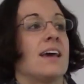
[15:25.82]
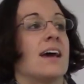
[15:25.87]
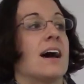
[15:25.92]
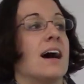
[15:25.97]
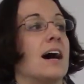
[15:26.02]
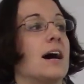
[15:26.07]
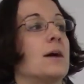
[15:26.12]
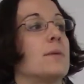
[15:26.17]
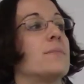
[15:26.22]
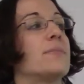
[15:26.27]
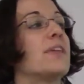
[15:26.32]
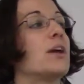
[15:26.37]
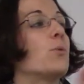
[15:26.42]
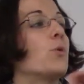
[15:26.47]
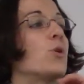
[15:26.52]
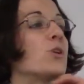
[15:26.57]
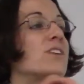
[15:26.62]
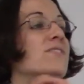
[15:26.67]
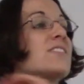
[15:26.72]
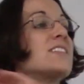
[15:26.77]
um, they
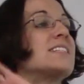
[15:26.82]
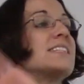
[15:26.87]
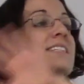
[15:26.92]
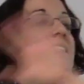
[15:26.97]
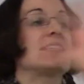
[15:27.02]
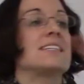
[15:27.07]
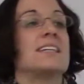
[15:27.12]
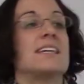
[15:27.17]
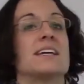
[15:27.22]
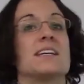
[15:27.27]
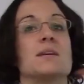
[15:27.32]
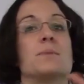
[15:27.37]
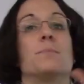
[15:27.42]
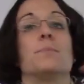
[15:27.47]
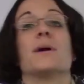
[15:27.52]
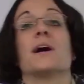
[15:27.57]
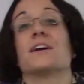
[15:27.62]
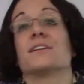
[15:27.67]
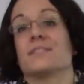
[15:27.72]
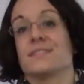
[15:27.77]
won't even see any
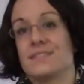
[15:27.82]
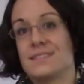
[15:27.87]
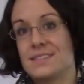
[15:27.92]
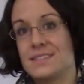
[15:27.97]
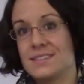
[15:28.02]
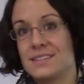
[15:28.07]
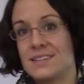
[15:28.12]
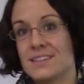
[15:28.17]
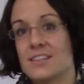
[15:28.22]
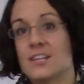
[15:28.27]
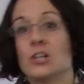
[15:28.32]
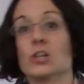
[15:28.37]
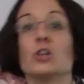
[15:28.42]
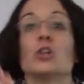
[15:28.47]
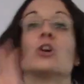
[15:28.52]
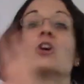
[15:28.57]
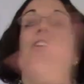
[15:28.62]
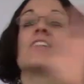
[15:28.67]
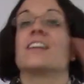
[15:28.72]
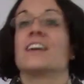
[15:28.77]
buttons that
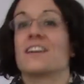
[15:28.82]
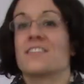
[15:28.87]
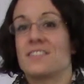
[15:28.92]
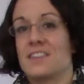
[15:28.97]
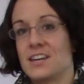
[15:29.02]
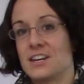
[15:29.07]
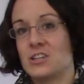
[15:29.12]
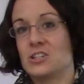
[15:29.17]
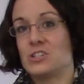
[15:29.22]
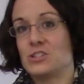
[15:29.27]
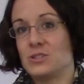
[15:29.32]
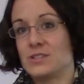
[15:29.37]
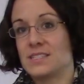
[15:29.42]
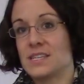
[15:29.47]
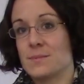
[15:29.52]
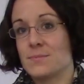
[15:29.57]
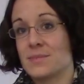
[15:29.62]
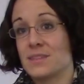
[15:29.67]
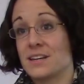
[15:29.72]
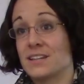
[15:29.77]
look like they could do
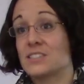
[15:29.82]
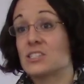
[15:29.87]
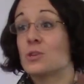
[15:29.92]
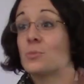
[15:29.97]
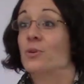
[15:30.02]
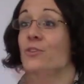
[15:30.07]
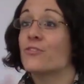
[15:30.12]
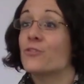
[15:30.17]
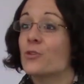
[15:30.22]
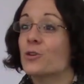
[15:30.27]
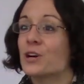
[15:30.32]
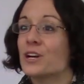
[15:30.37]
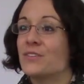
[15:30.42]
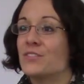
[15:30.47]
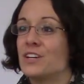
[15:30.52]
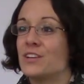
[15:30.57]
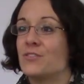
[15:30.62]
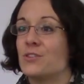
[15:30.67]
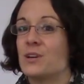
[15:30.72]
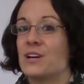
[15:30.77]
something. So before,
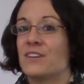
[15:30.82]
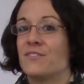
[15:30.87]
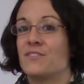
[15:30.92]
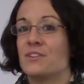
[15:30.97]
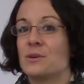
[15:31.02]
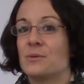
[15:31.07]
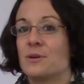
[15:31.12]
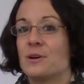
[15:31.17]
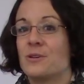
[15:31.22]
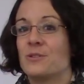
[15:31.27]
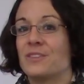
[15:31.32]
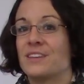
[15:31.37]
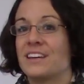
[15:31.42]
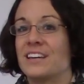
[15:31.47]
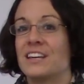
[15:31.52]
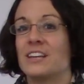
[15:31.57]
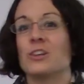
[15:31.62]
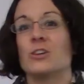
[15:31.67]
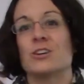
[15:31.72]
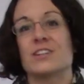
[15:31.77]
even if you have view
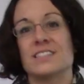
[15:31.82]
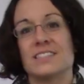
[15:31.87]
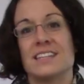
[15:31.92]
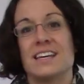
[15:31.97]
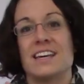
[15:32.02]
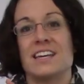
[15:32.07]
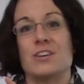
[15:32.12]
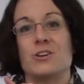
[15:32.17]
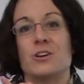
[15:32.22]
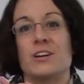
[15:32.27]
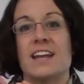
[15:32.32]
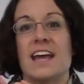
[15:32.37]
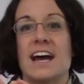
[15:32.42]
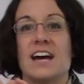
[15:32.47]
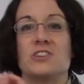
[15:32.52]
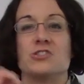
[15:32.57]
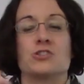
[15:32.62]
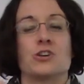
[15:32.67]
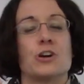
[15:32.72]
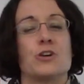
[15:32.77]
only, it looks like you could
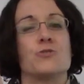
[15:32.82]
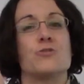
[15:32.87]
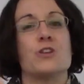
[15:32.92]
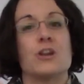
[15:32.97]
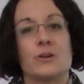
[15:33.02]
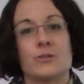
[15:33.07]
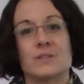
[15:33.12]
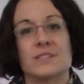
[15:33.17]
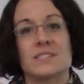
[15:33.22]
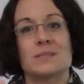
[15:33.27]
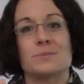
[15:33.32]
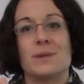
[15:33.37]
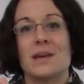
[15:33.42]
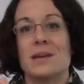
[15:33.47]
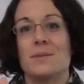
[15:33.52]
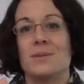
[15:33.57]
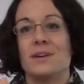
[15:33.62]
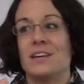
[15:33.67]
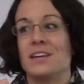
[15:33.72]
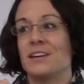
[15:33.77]
add your own notes
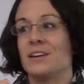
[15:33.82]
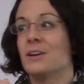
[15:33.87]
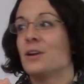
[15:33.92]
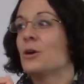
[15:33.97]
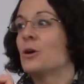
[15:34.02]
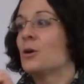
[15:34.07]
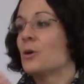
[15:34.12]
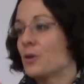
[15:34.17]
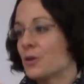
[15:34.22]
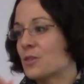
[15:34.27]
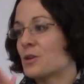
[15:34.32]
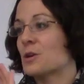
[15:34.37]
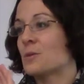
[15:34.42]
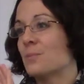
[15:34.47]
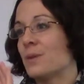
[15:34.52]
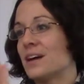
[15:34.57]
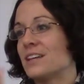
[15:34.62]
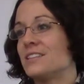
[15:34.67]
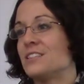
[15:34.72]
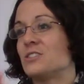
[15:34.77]
maybe, or there are
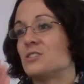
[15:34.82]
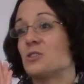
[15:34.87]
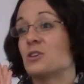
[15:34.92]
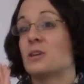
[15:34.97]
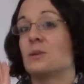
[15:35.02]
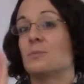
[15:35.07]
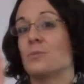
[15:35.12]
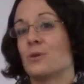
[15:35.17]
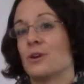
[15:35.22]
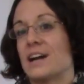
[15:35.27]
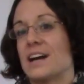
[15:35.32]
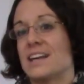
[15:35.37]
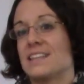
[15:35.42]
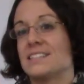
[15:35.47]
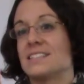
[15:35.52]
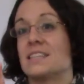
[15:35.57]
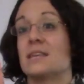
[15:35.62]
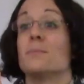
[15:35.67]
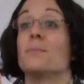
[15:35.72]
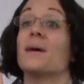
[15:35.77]
buttons you could
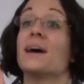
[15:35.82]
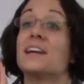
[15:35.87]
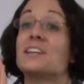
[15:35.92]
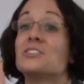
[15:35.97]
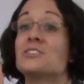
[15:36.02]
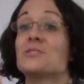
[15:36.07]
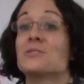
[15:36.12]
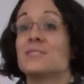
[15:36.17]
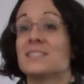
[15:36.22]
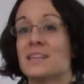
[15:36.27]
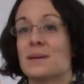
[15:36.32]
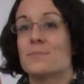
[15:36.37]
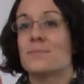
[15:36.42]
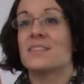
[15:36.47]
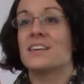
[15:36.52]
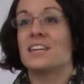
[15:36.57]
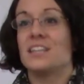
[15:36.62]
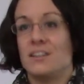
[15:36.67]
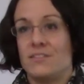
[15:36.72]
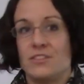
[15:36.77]
press that might do
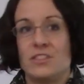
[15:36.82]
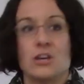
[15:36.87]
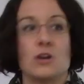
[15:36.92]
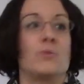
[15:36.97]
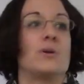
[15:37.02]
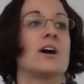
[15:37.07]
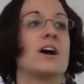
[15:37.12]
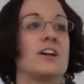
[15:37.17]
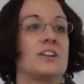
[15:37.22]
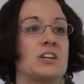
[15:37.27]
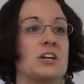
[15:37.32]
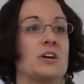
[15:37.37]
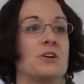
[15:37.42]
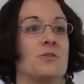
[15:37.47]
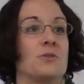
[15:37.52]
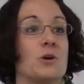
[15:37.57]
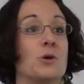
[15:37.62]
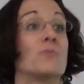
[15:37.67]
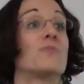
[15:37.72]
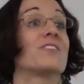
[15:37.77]
something, even though we all know,
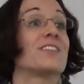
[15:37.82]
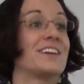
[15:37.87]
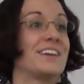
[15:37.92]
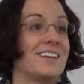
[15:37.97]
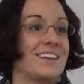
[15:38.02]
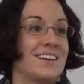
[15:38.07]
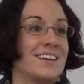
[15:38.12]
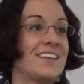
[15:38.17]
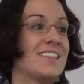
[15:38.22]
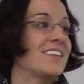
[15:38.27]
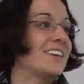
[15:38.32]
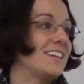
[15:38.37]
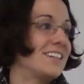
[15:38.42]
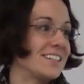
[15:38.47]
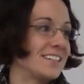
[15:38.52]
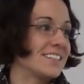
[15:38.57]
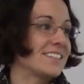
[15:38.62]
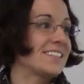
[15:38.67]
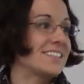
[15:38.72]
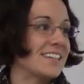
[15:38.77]
hopefully, that it
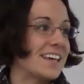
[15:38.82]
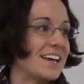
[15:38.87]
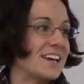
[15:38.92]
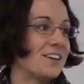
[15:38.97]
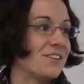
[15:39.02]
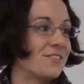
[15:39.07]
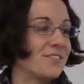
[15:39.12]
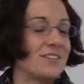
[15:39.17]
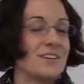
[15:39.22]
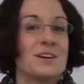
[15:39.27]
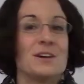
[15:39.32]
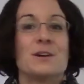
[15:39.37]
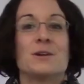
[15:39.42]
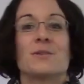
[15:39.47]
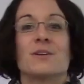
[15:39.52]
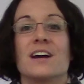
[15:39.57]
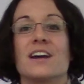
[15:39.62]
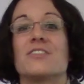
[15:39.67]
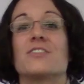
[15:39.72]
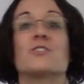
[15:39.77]
didn't save,
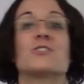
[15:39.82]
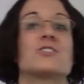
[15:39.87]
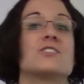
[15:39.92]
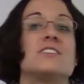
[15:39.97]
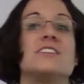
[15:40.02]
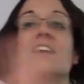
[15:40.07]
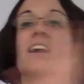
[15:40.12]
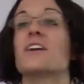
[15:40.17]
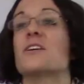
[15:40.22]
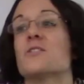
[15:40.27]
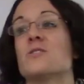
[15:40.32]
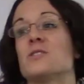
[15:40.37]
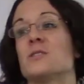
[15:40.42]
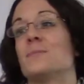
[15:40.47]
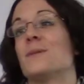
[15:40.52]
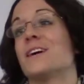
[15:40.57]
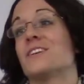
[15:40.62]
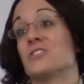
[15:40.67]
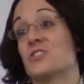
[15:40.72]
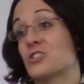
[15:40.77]
right? There's none of those
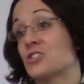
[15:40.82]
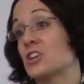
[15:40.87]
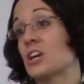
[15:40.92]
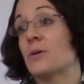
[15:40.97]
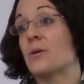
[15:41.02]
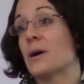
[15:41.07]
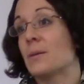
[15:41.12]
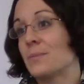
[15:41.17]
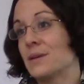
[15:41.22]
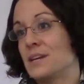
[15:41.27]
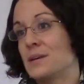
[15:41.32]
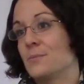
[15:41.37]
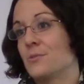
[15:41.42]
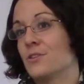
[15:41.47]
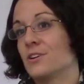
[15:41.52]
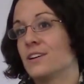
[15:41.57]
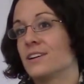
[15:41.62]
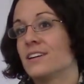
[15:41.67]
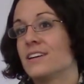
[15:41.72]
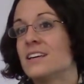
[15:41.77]
buttons show up
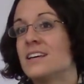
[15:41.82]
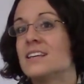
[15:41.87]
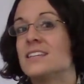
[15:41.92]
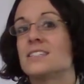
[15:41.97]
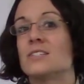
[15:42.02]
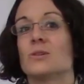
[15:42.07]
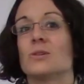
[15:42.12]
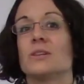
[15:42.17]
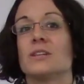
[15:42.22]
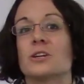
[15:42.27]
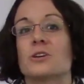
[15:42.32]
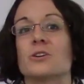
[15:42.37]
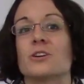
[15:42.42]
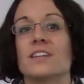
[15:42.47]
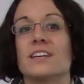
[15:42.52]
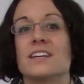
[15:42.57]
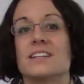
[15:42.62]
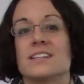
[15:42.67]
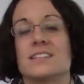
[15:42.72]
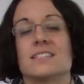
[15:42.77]
anymore. So
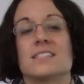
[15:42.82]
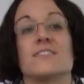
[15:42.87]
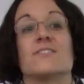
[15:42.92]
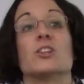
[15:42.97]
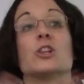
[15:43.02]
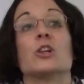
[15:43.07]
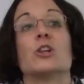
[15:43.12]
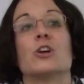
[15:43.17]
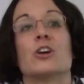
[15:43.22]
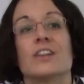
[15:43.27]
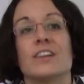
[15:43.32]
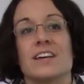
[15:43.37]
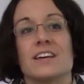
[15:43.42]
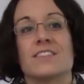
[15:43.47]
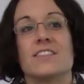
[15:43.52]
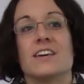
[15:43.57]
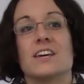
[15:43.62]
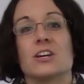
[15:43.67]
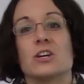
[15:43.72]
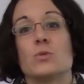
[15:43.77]
literally, it doesn't even look like
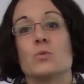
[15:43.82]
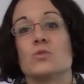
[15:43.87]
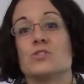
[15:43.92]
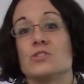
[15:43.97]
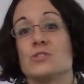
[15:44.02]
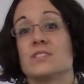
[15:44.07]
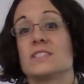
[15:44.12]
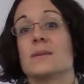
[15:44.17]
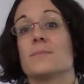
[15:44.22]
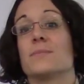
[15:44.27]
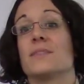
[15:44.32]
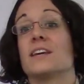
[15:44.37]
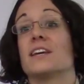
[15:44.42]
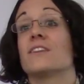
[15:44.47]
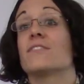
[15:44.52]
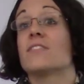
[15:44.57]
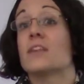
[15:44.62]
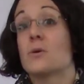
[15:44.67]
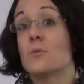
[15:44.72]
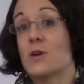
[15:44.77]
they could do something
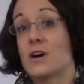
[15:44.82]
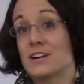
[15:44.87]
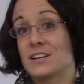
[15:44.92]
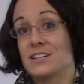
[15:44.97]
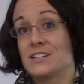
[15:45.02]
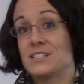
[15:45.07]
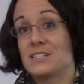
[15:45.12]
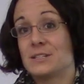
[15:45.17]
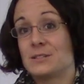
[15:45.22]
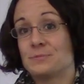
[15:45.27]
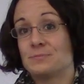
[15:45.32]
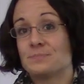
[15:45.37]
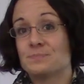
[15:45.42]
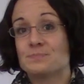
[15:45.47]
if they wanted to